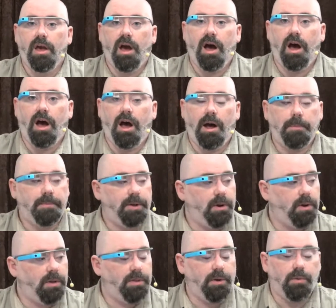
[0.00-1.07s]

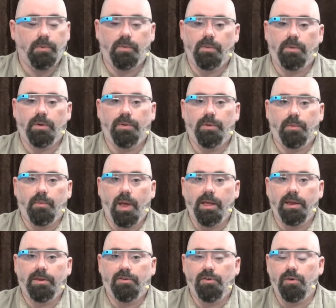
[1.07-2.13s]
They're
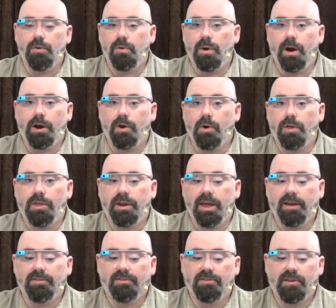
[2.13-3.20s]
ready to go to the
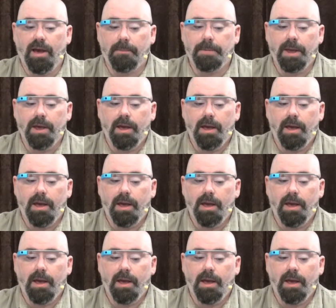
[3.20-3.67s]
next step,